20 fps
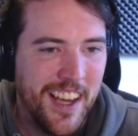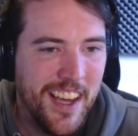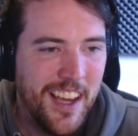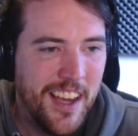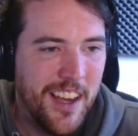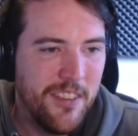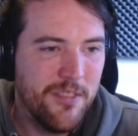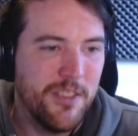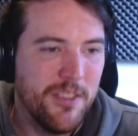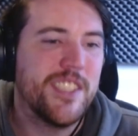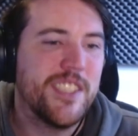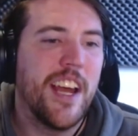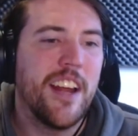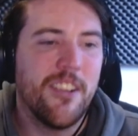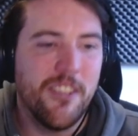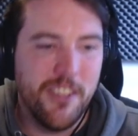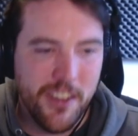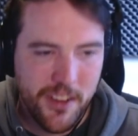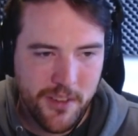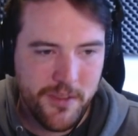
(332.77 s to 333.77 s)

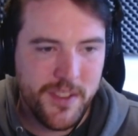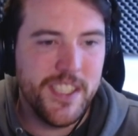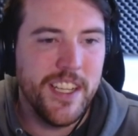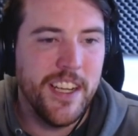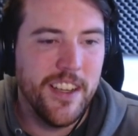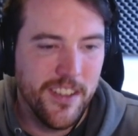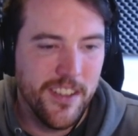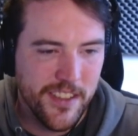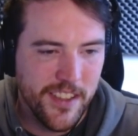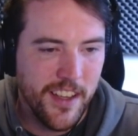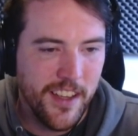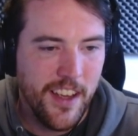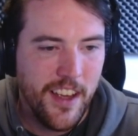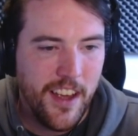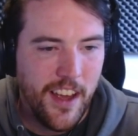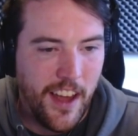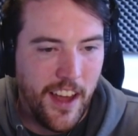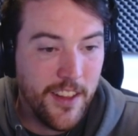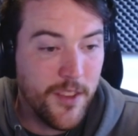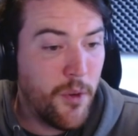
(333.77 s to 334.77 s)
regenerative shield,
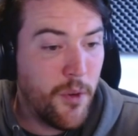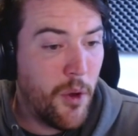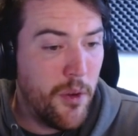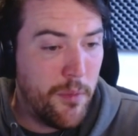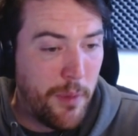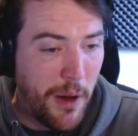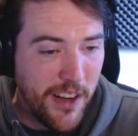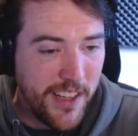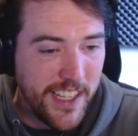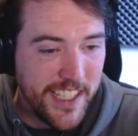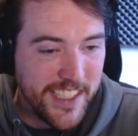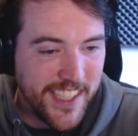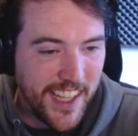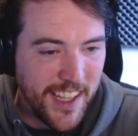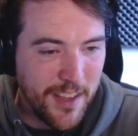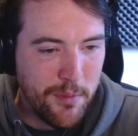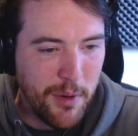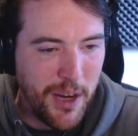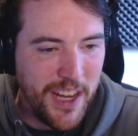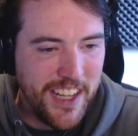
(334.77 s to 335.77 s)
and throw a party.
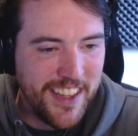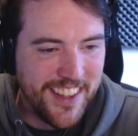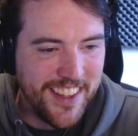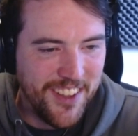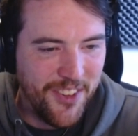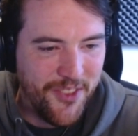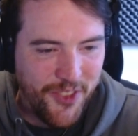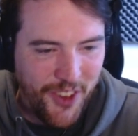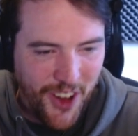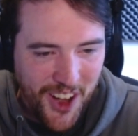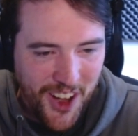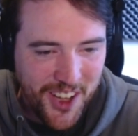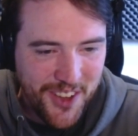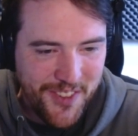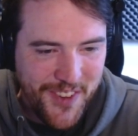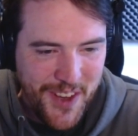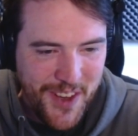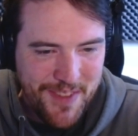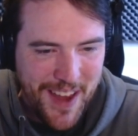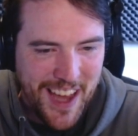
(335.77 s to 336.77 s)
Celebrate the fall of
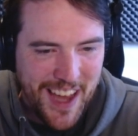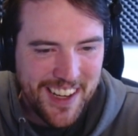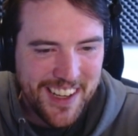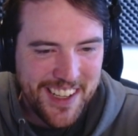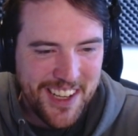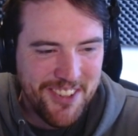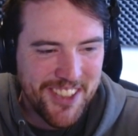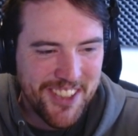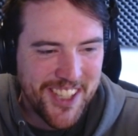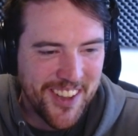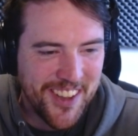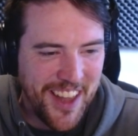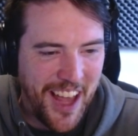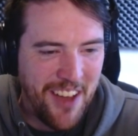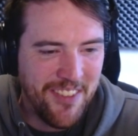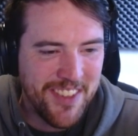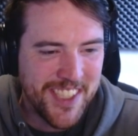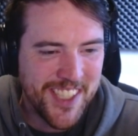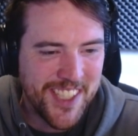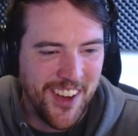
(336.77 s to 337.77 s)
humanity with a
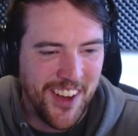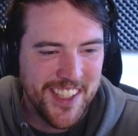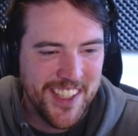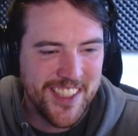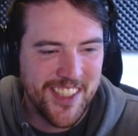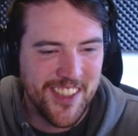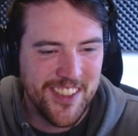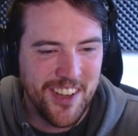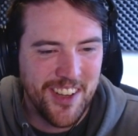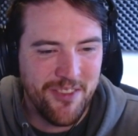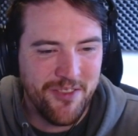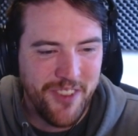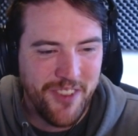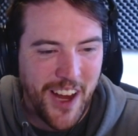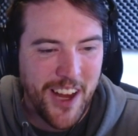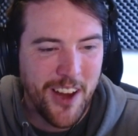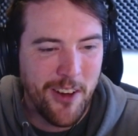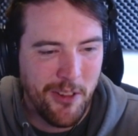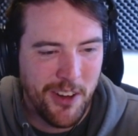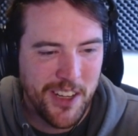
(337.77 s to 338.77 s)
lavish concert and
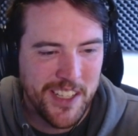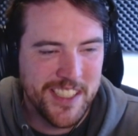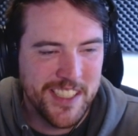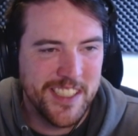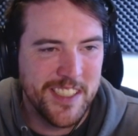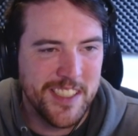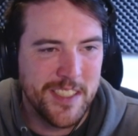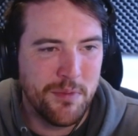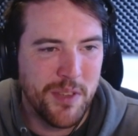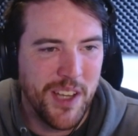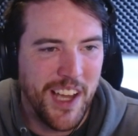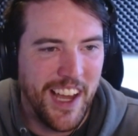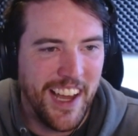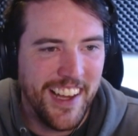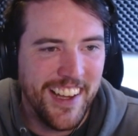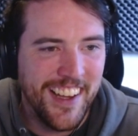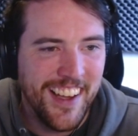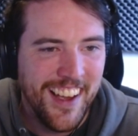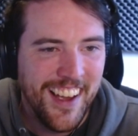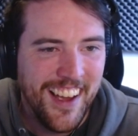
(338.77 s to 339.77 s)
fireworks
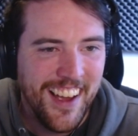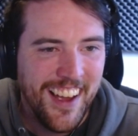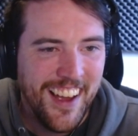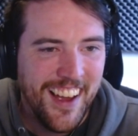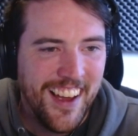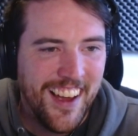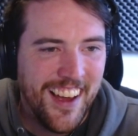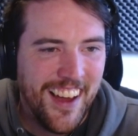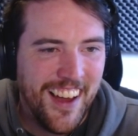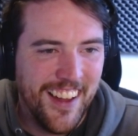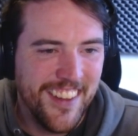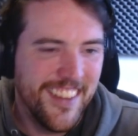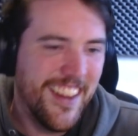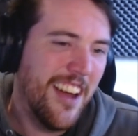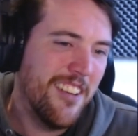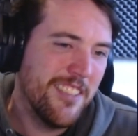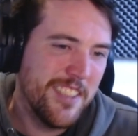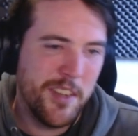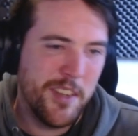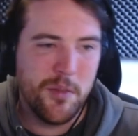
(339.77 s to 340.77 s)
display.
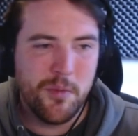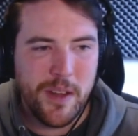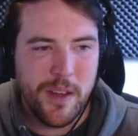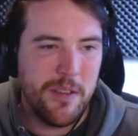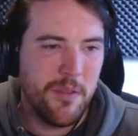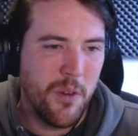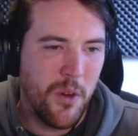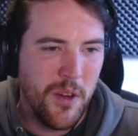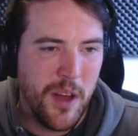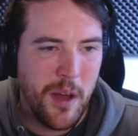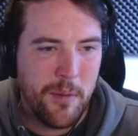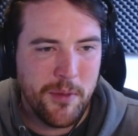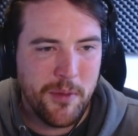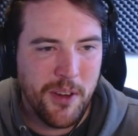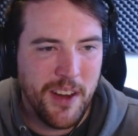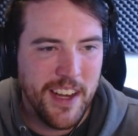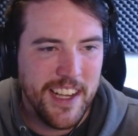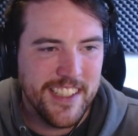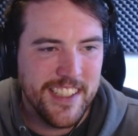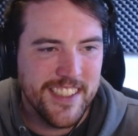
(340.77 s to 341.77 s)
Allows you to reroll
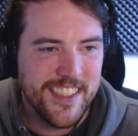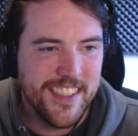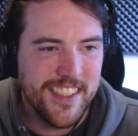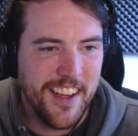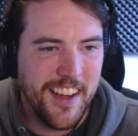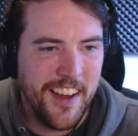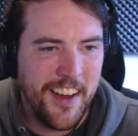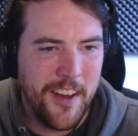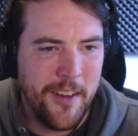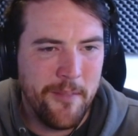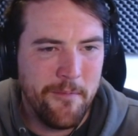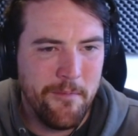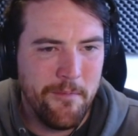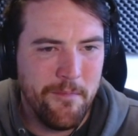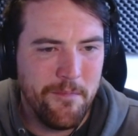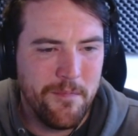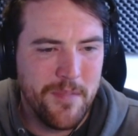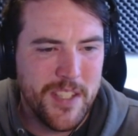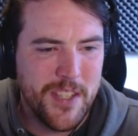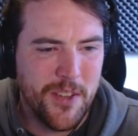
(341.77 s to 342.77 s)
upgrades.
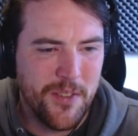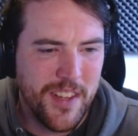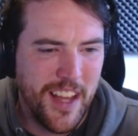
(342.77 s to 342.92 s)
So